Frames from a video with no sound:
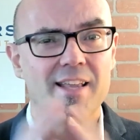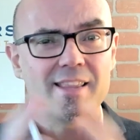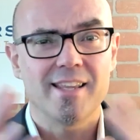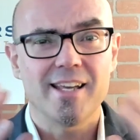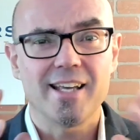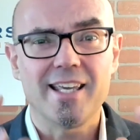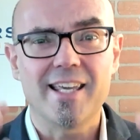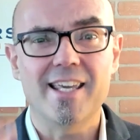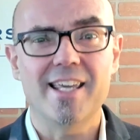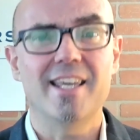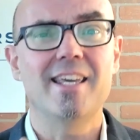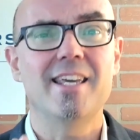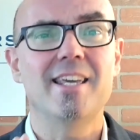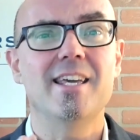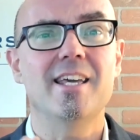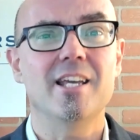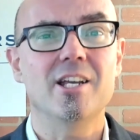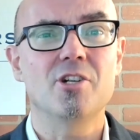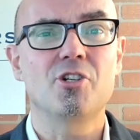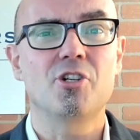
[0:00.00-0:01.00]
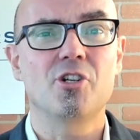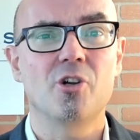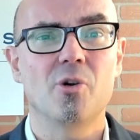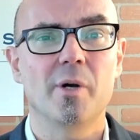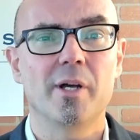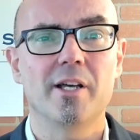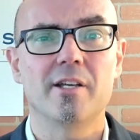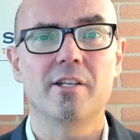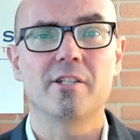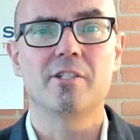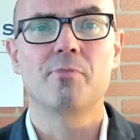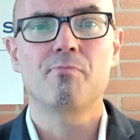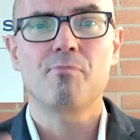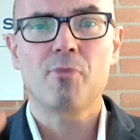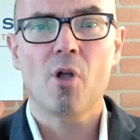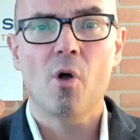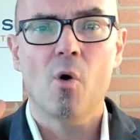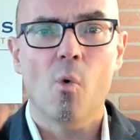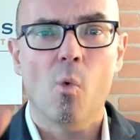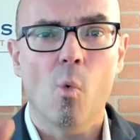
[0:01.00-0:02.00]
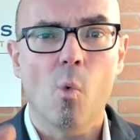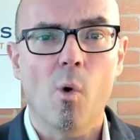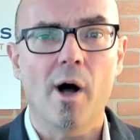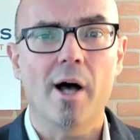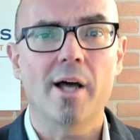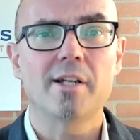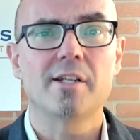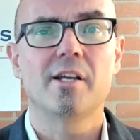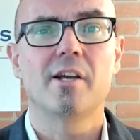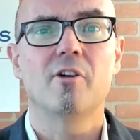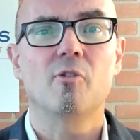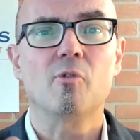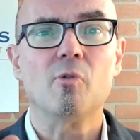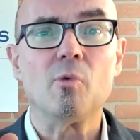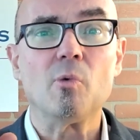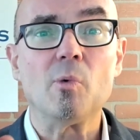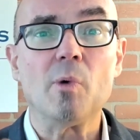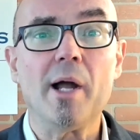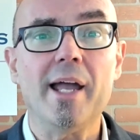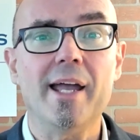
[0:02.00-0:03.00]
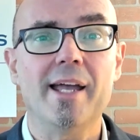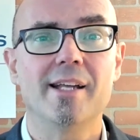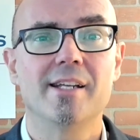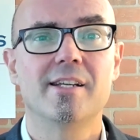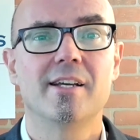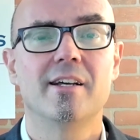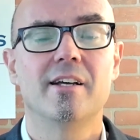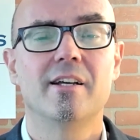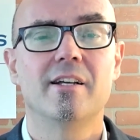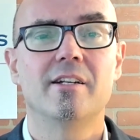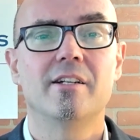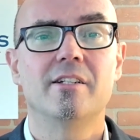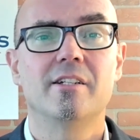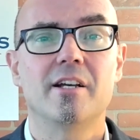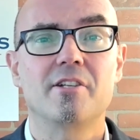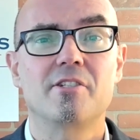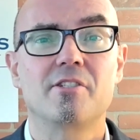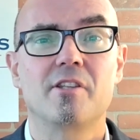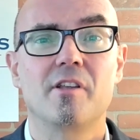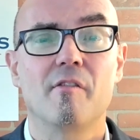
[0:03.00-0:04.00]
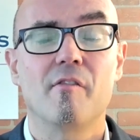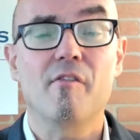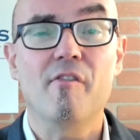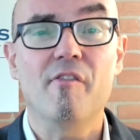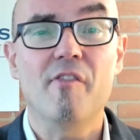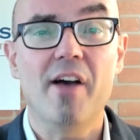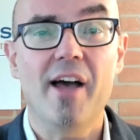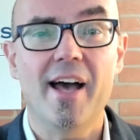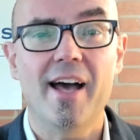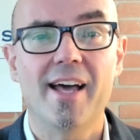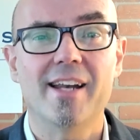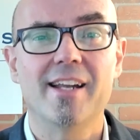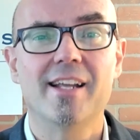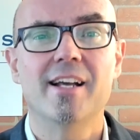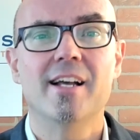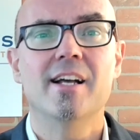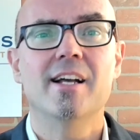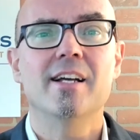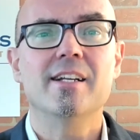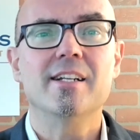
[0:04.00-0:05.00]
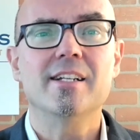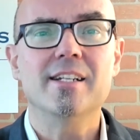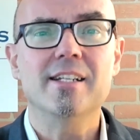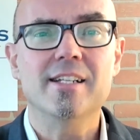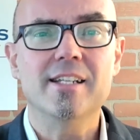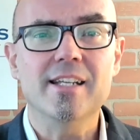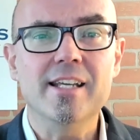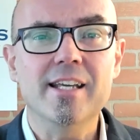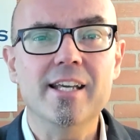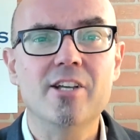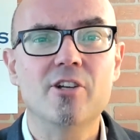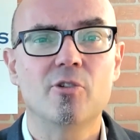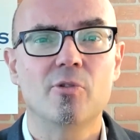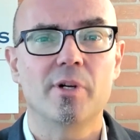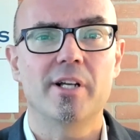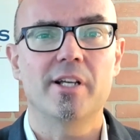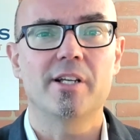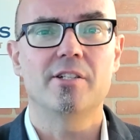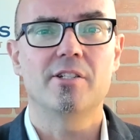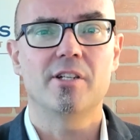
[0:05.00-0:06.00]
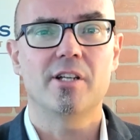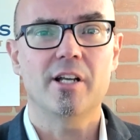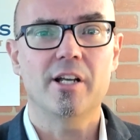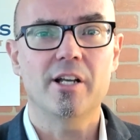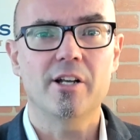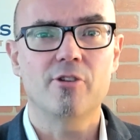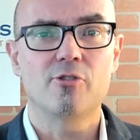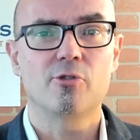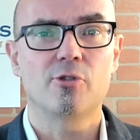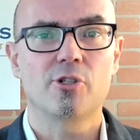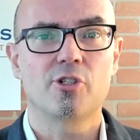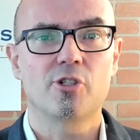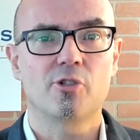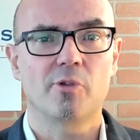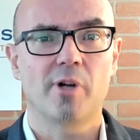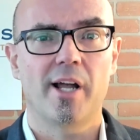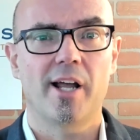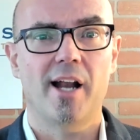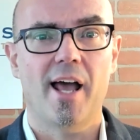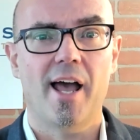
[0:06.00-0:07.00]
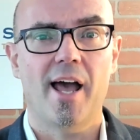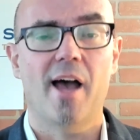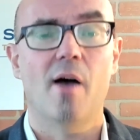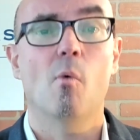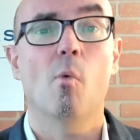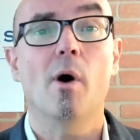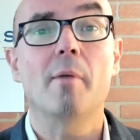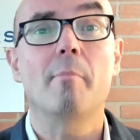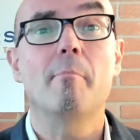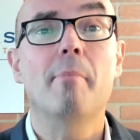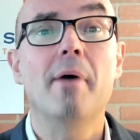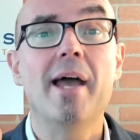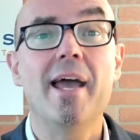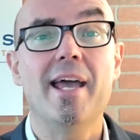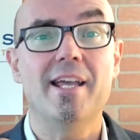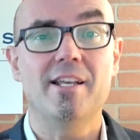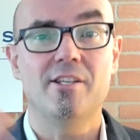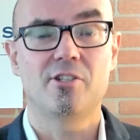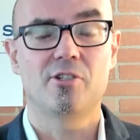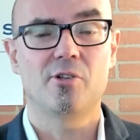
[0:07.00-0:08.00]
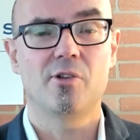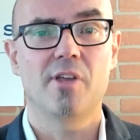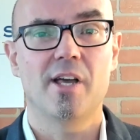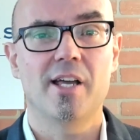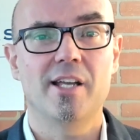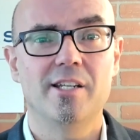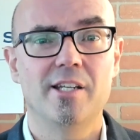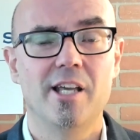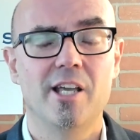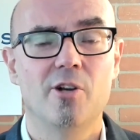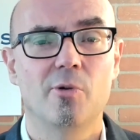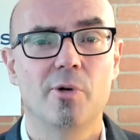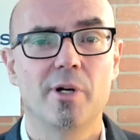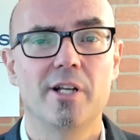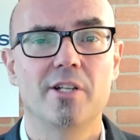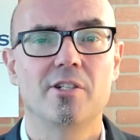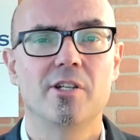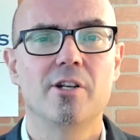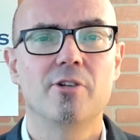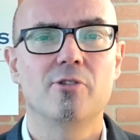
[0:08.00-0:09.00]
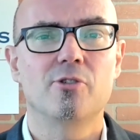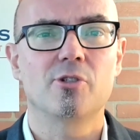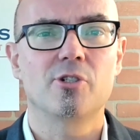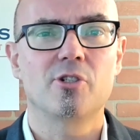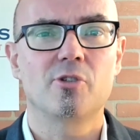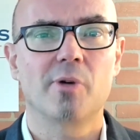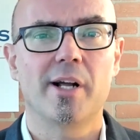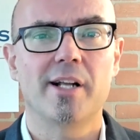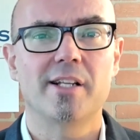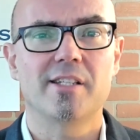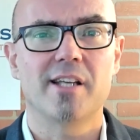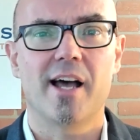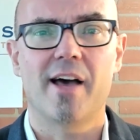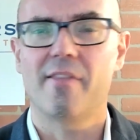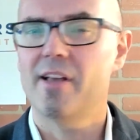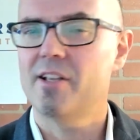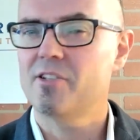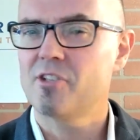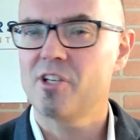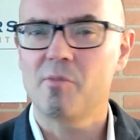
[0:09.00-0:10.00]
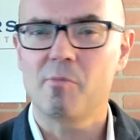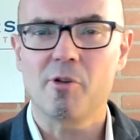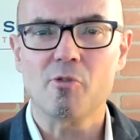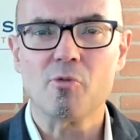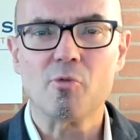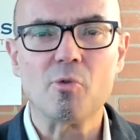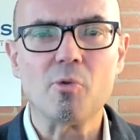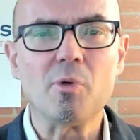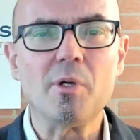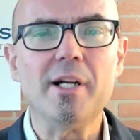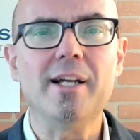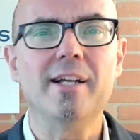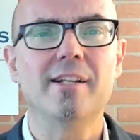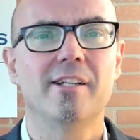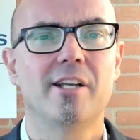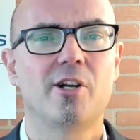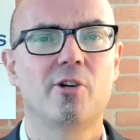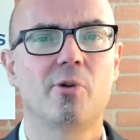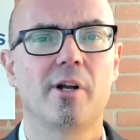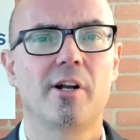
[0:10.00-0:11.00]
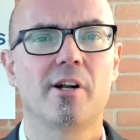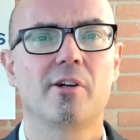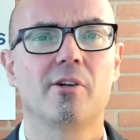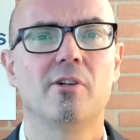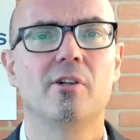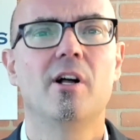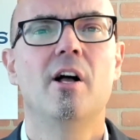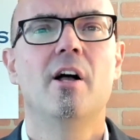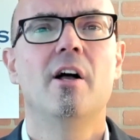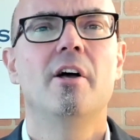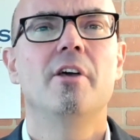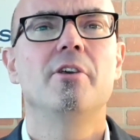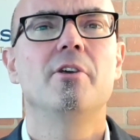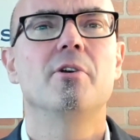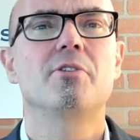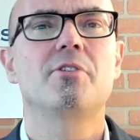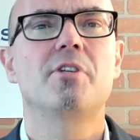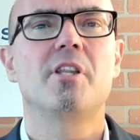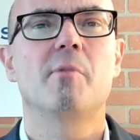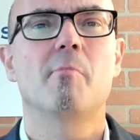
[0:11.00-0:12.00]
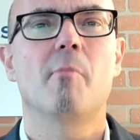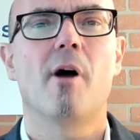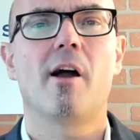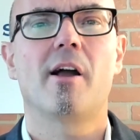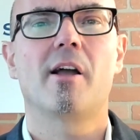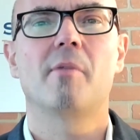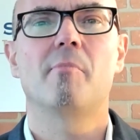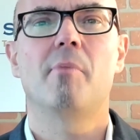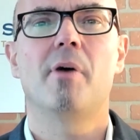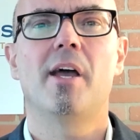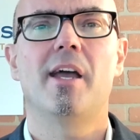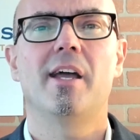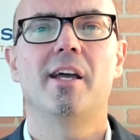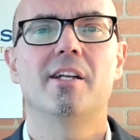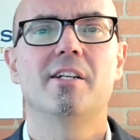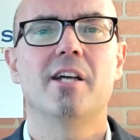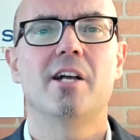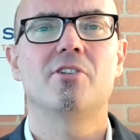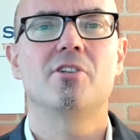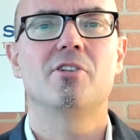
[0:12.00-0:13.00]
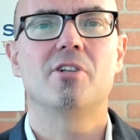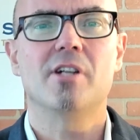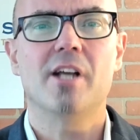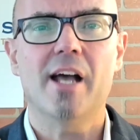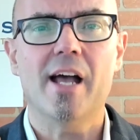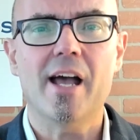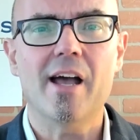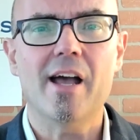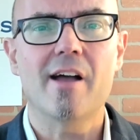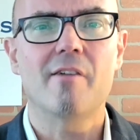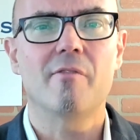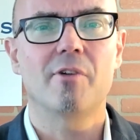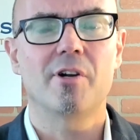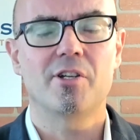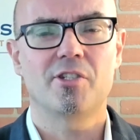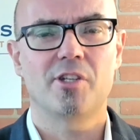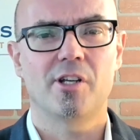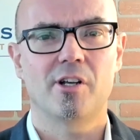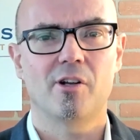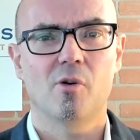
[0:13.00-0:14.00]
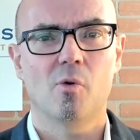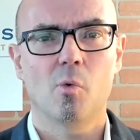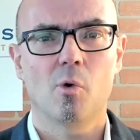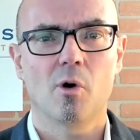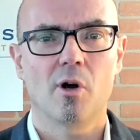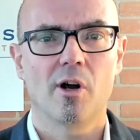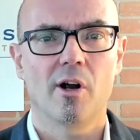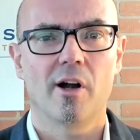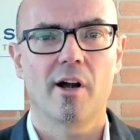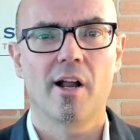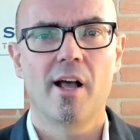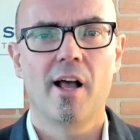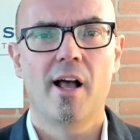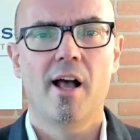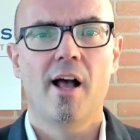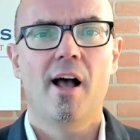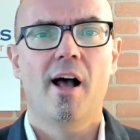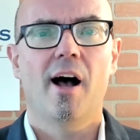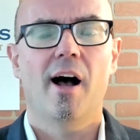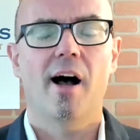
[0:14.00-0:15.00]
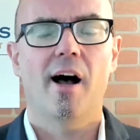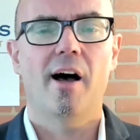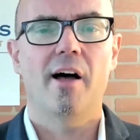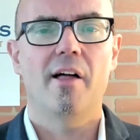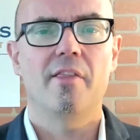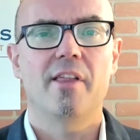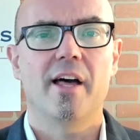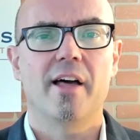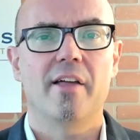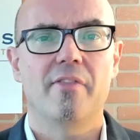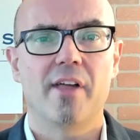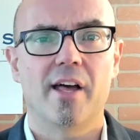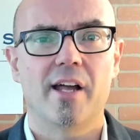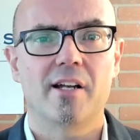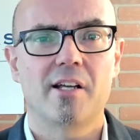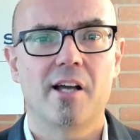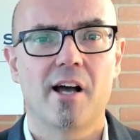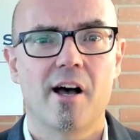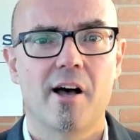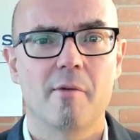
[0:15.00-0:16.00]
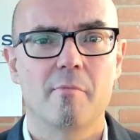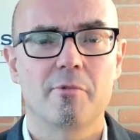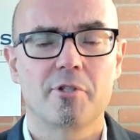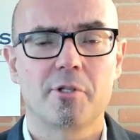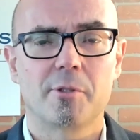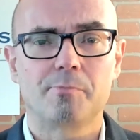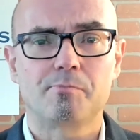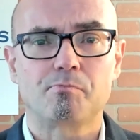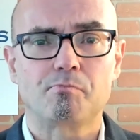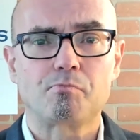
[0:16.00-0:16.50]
The key issue is, what rate does the Fed decrease interest rate at? What pace do they decrease interest rates at? That's going to be really critical. You'll see the market paying attention to every single word that comes.